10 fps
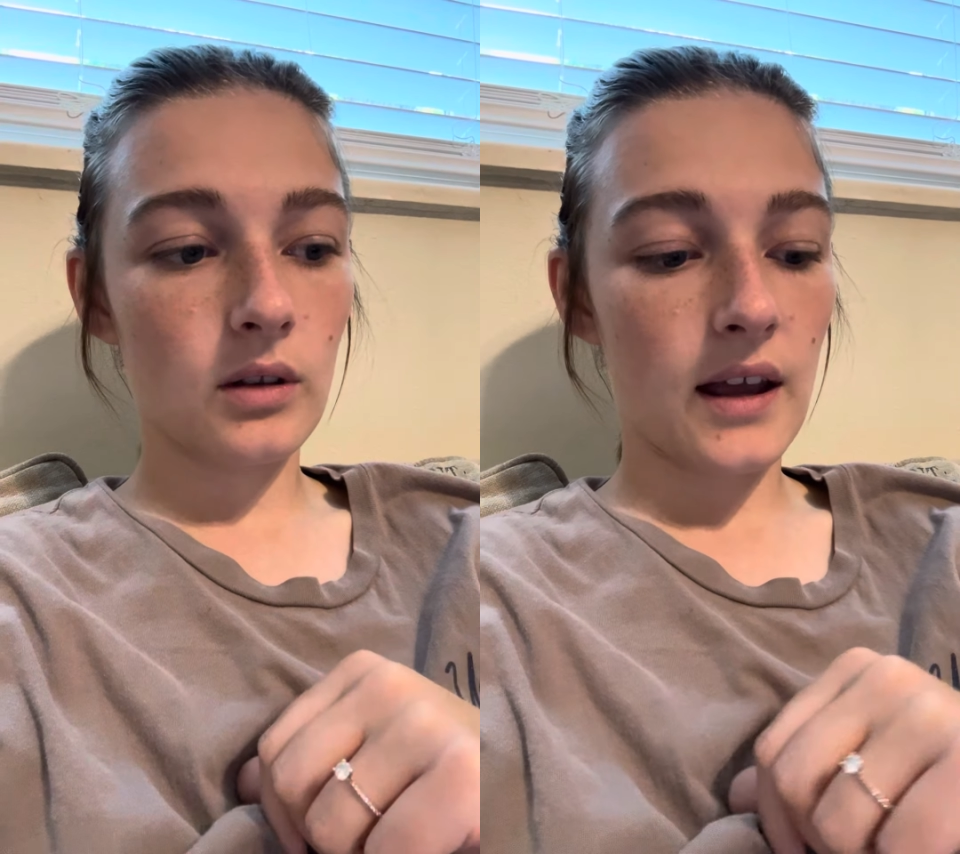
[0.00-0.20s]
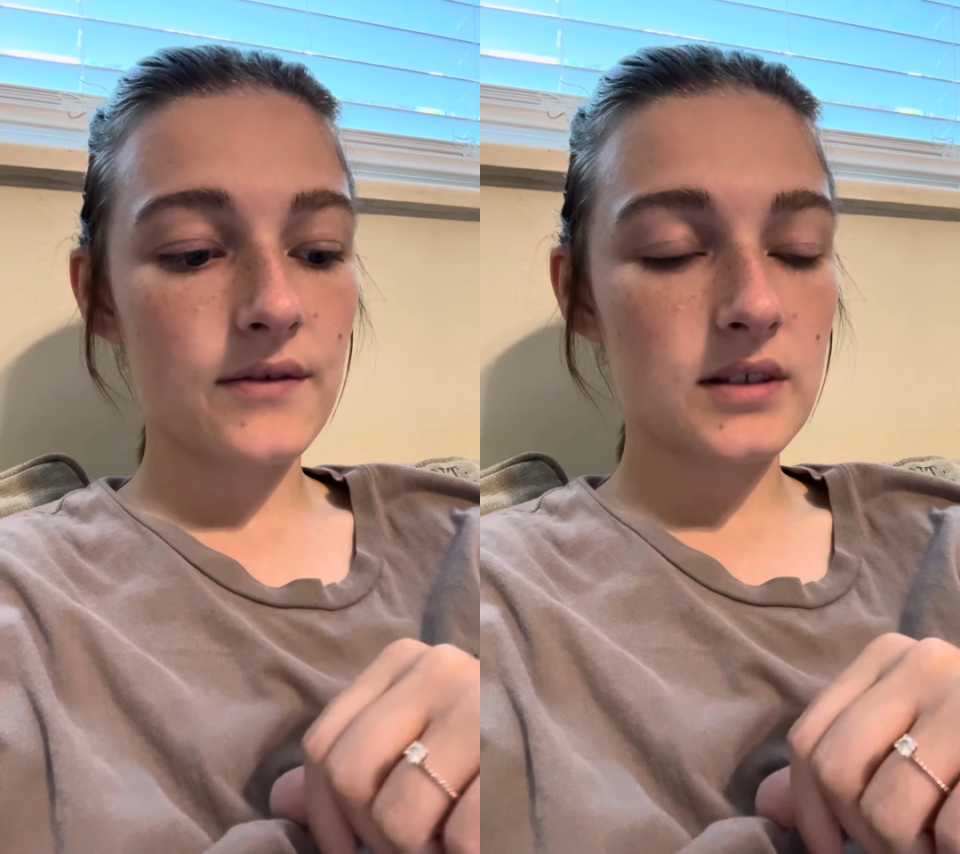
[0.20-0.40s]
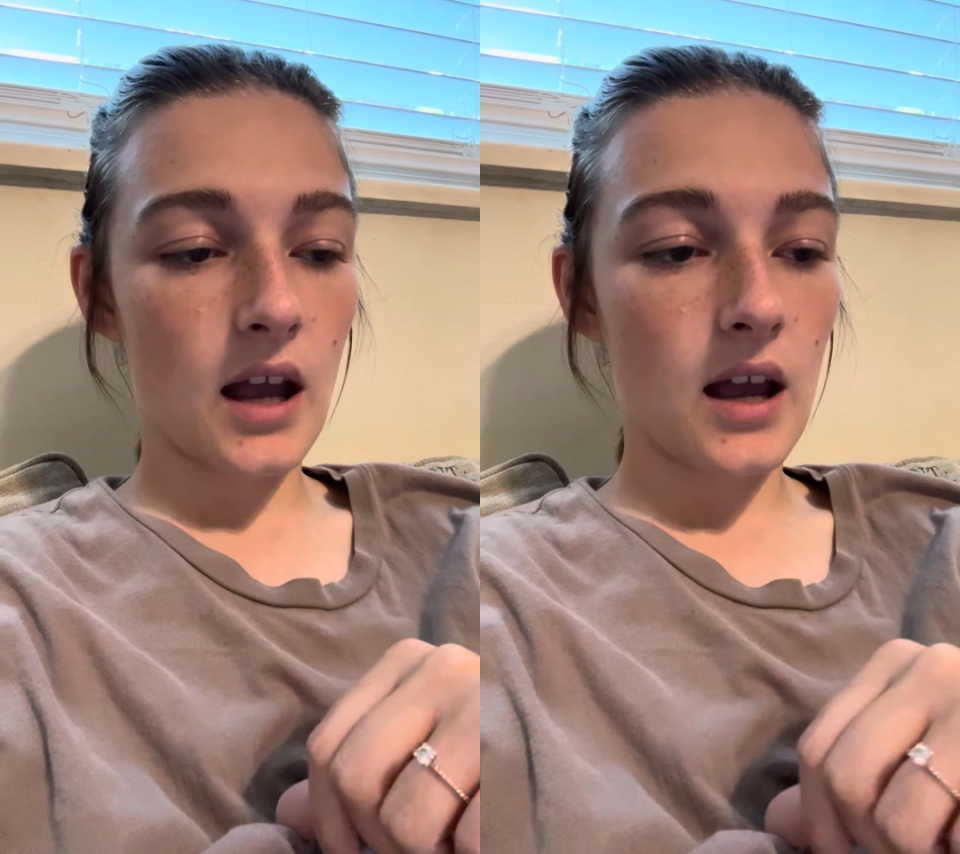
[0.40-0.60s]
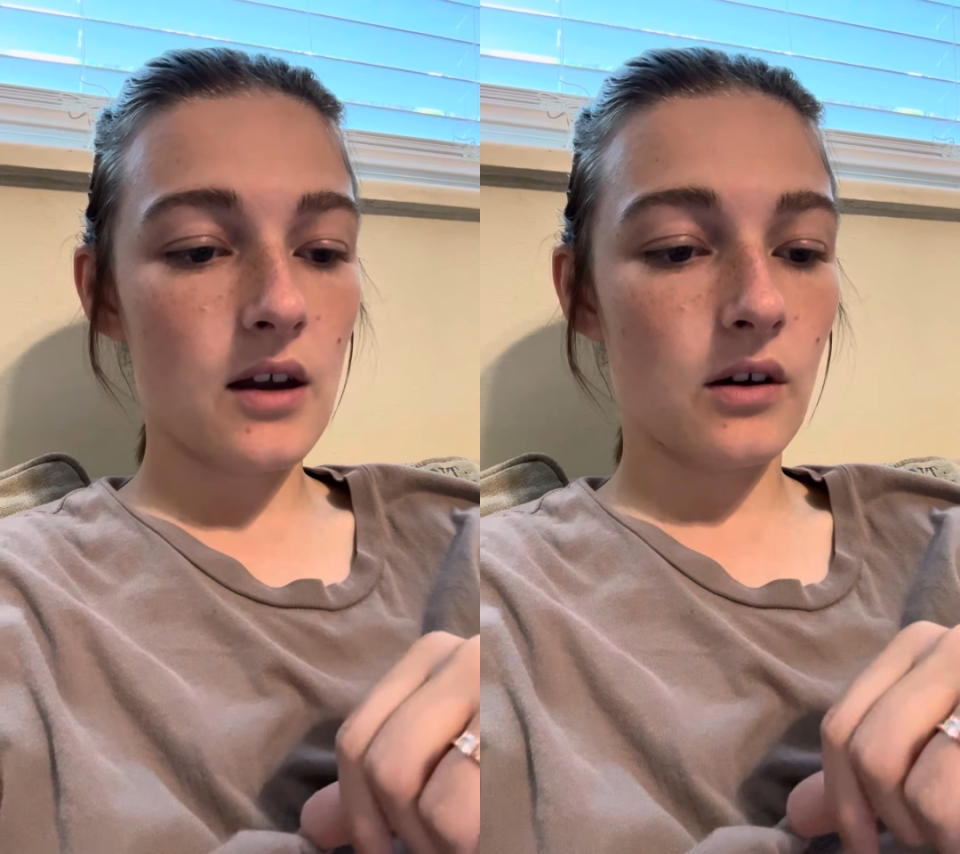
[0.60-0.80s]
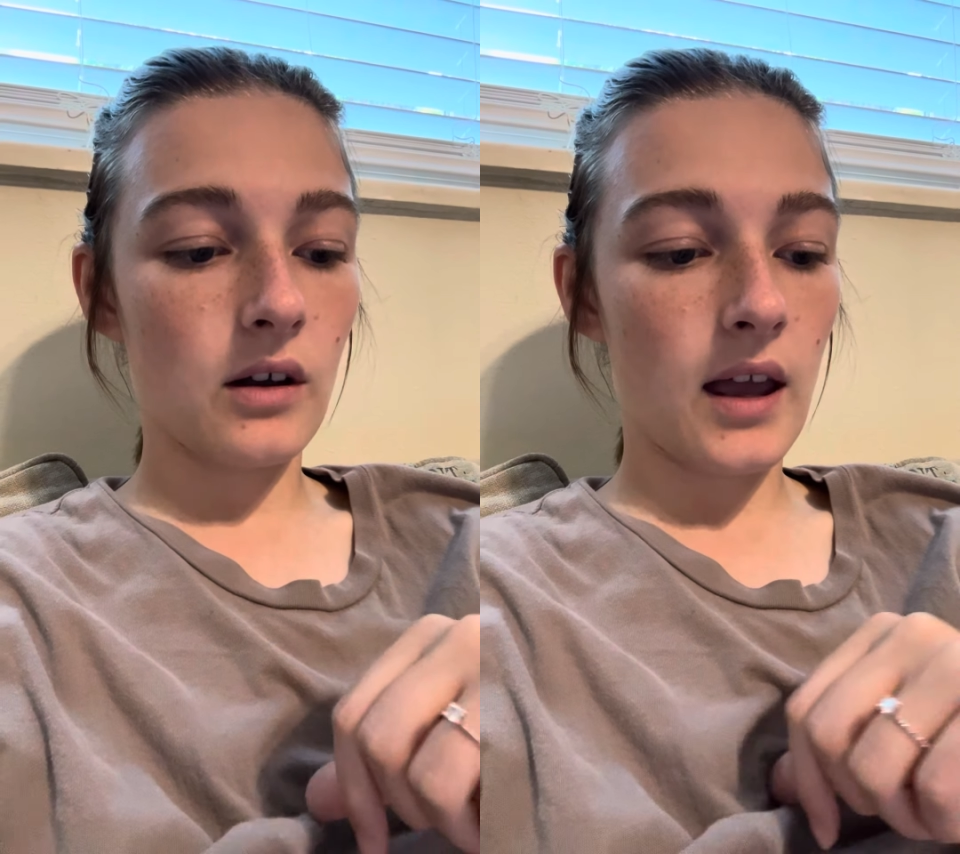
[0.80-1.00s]

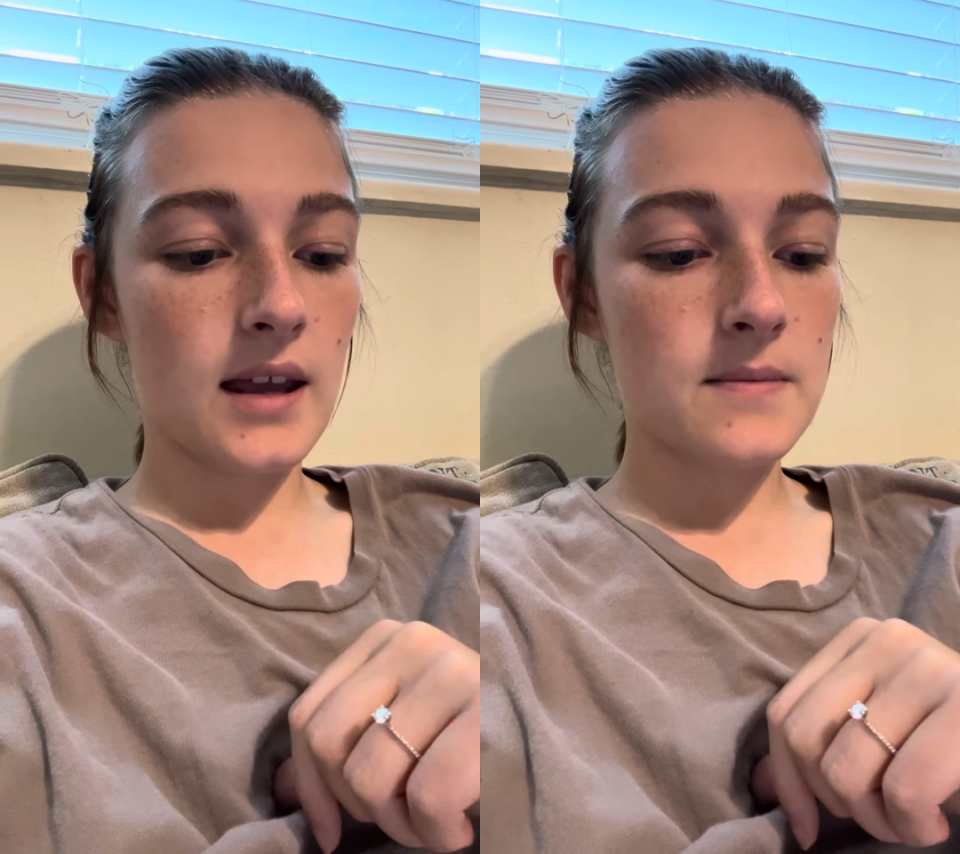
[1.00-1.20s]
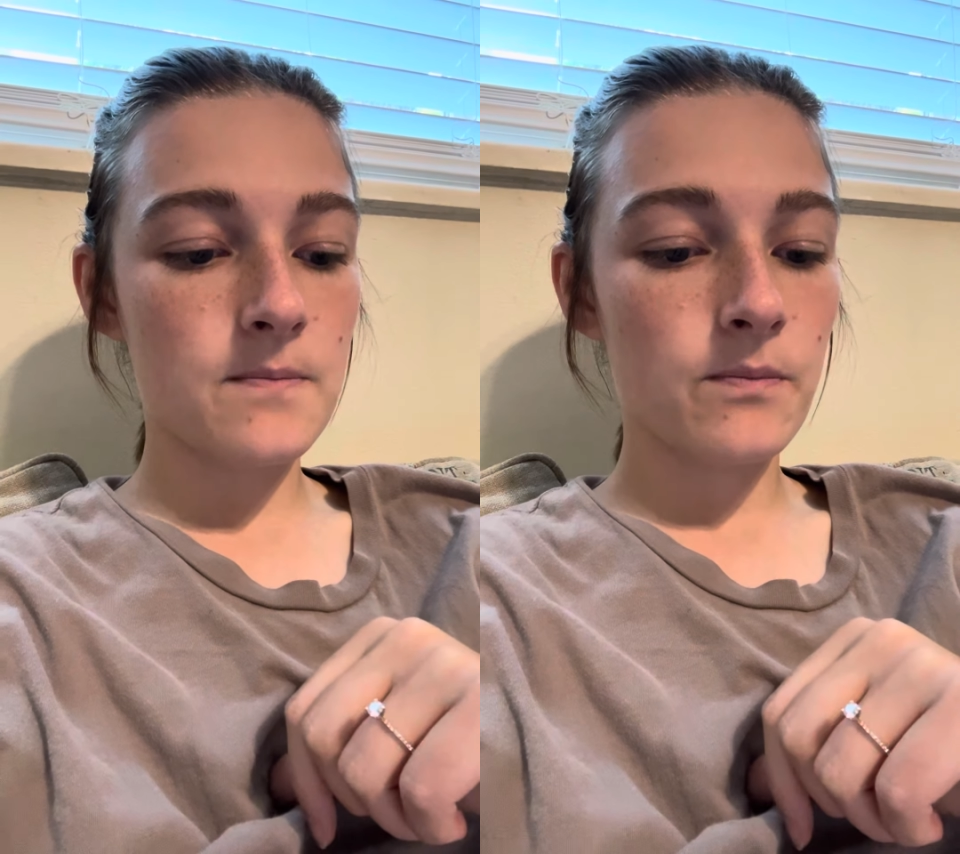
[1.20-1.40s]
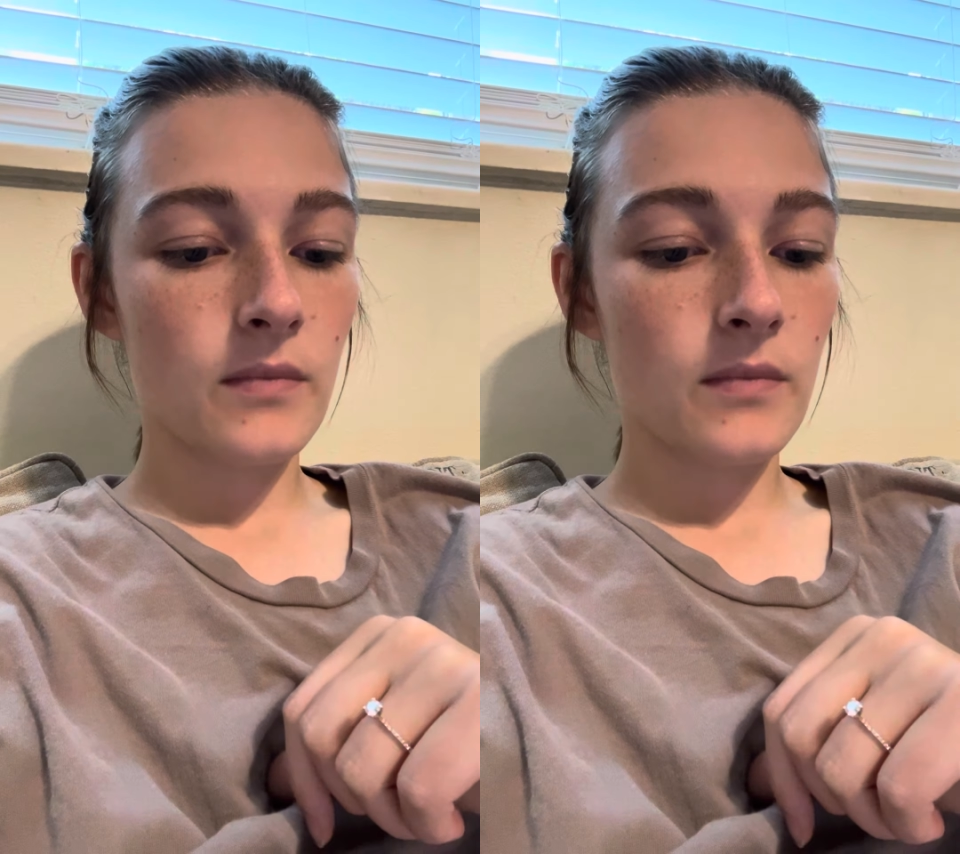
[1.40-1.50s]
lifestyle and